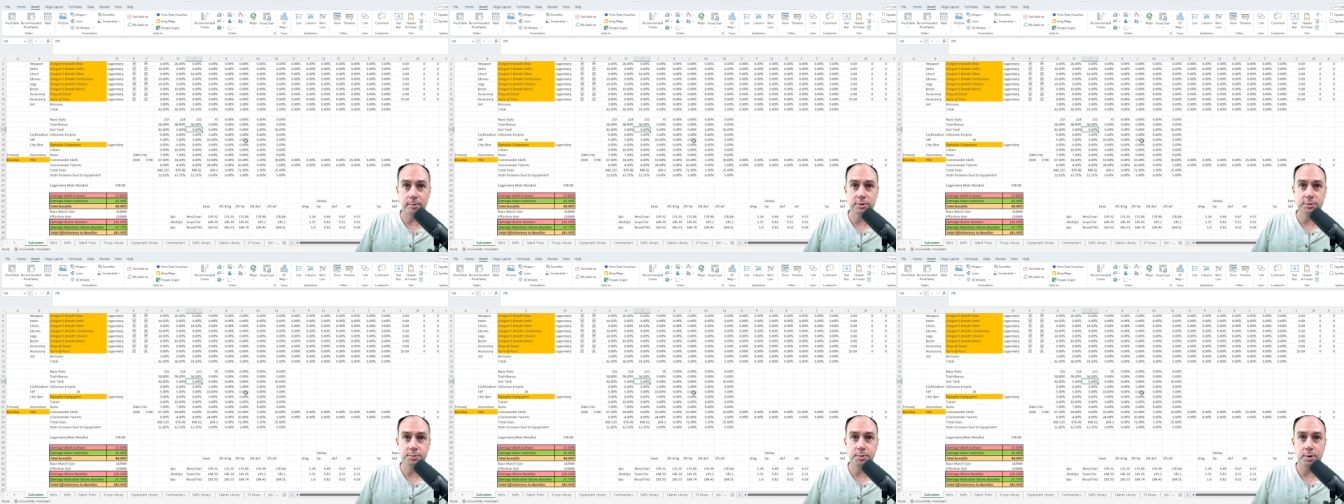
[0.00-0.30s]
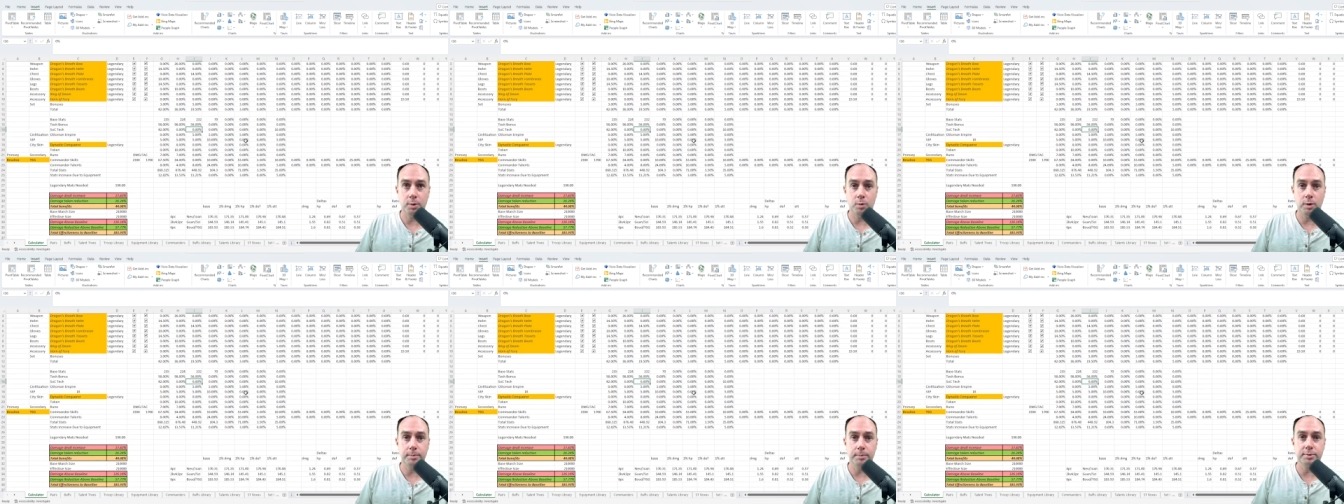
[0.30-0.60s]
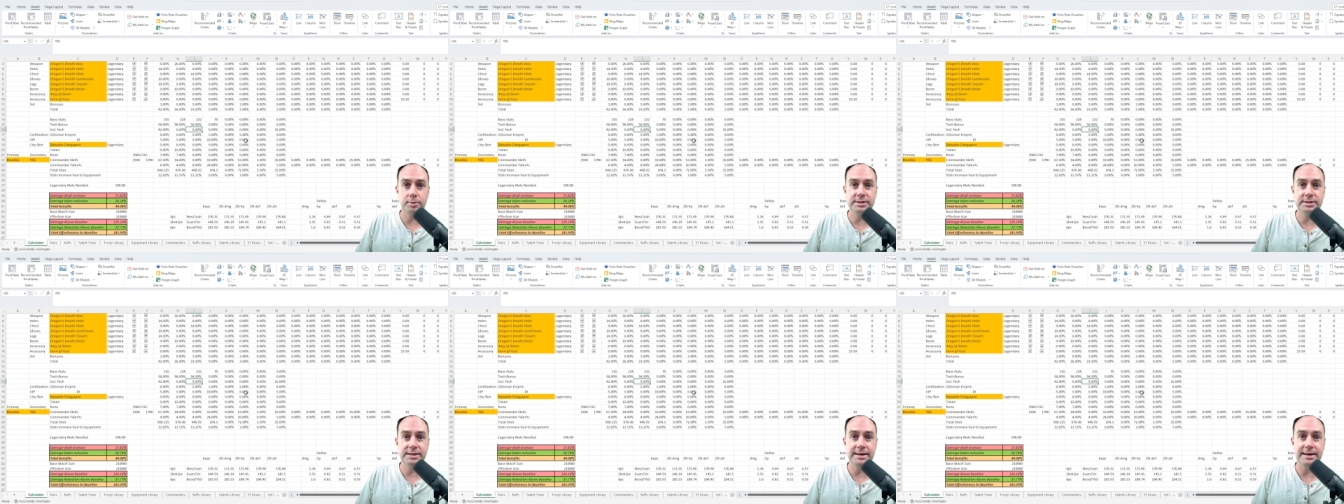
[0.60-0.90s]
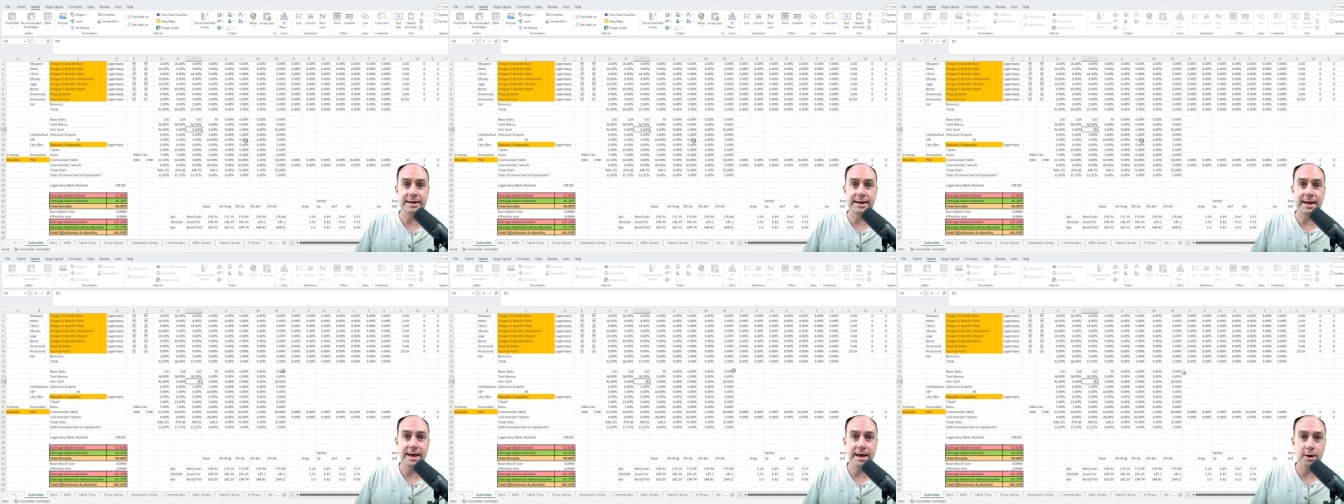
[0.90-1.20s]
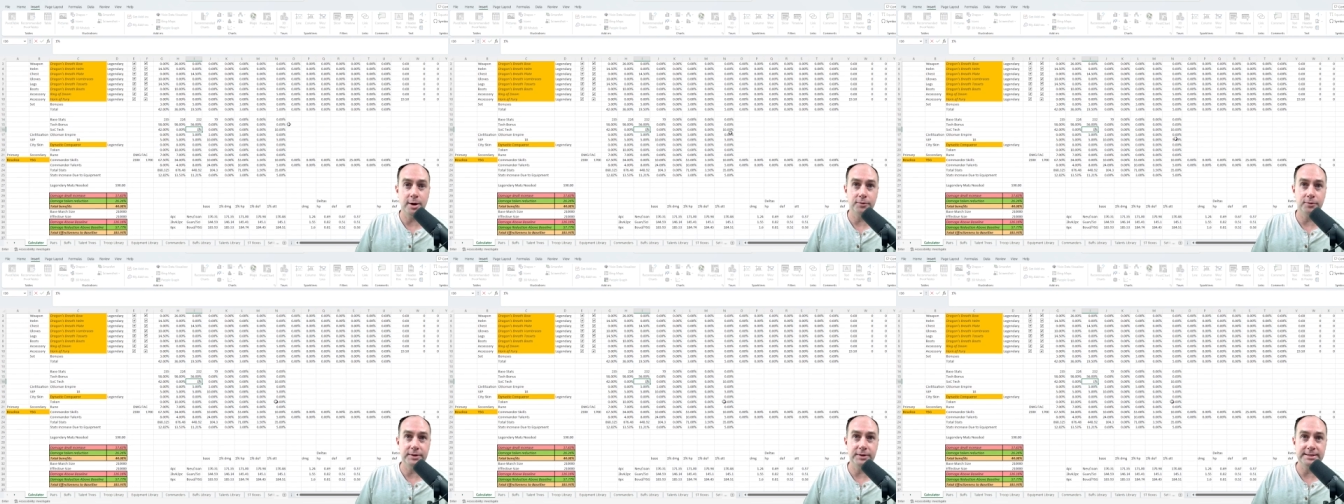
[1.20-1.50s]
Well, let's put 1% in
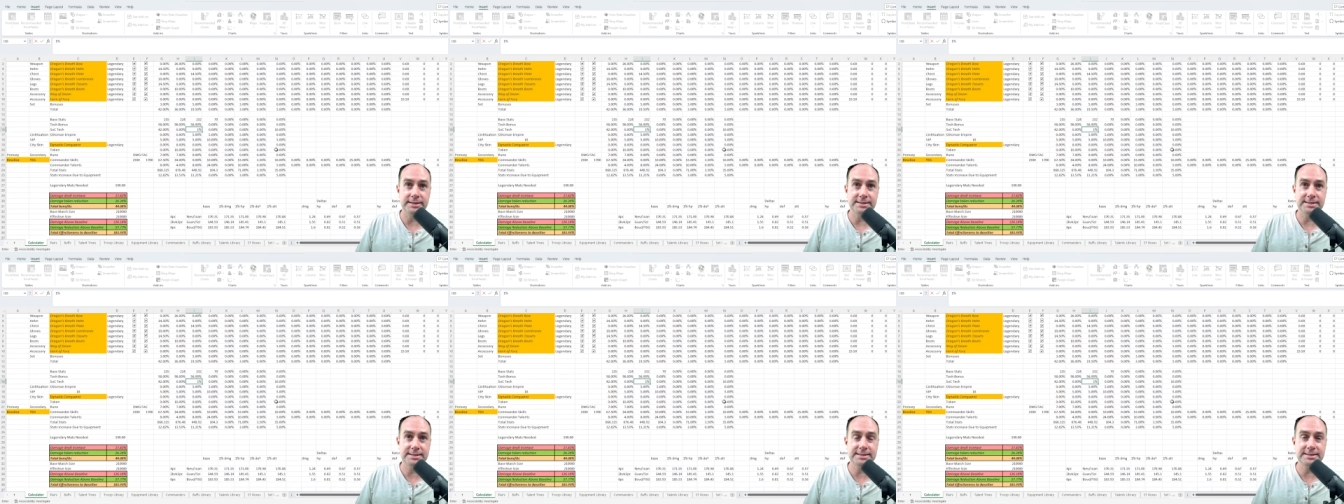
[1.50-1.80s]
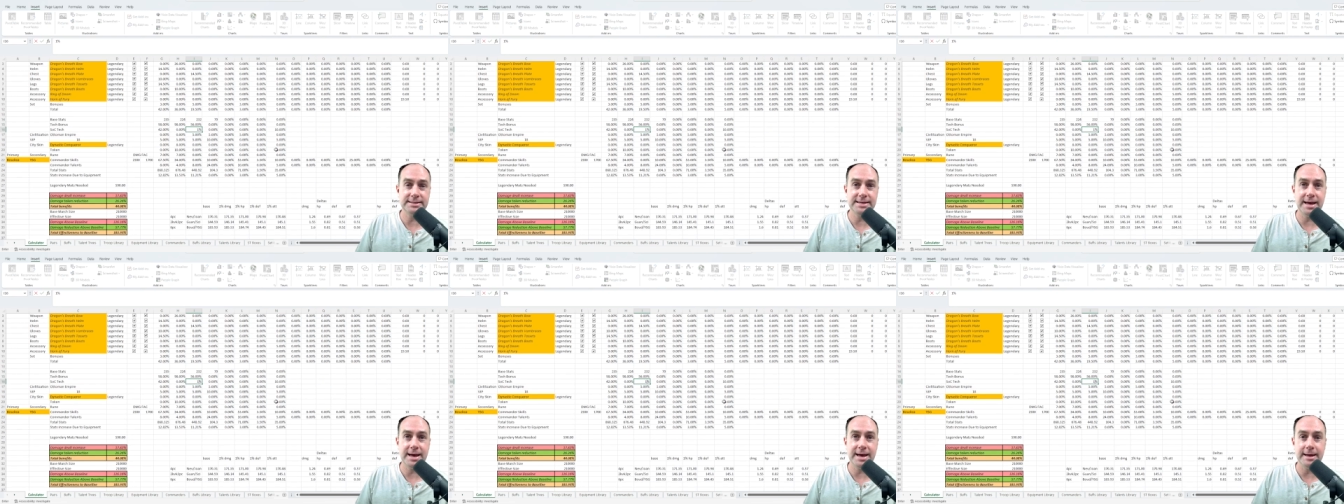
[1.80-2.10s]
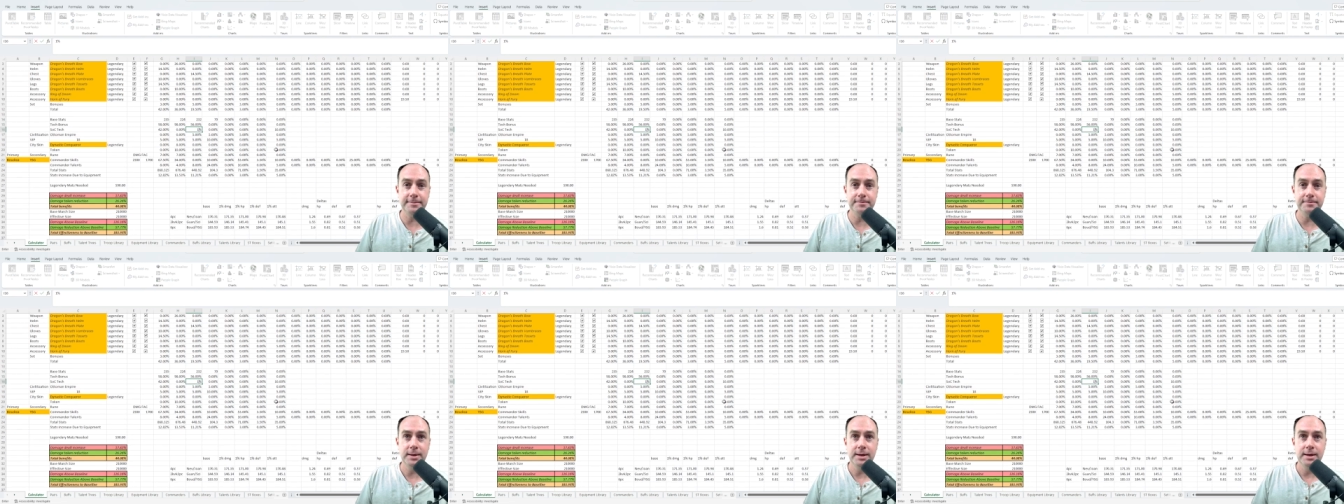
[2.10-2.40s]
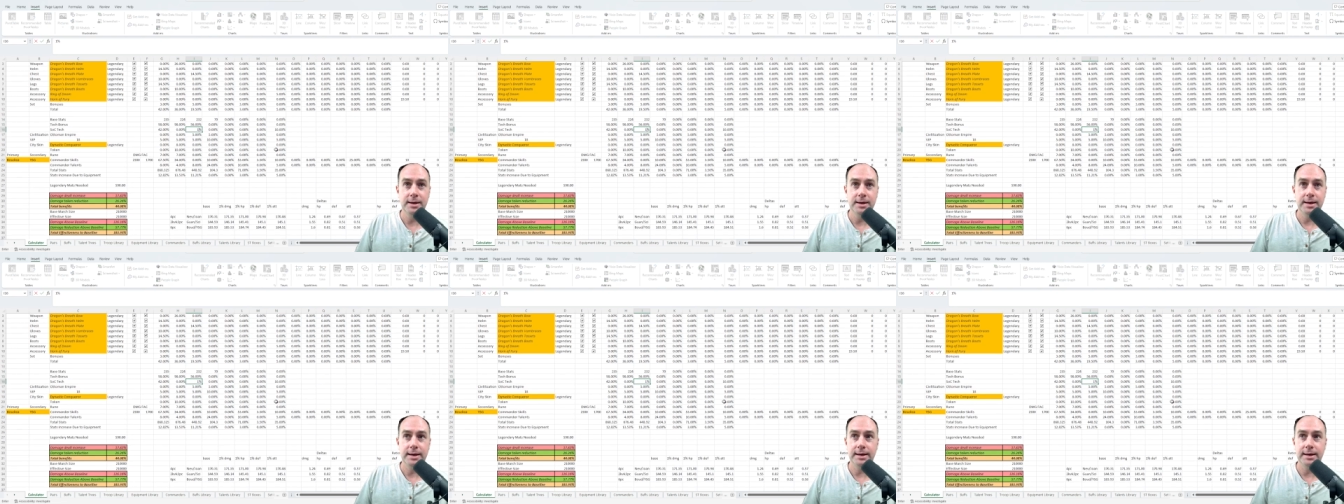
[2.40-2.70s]
health instead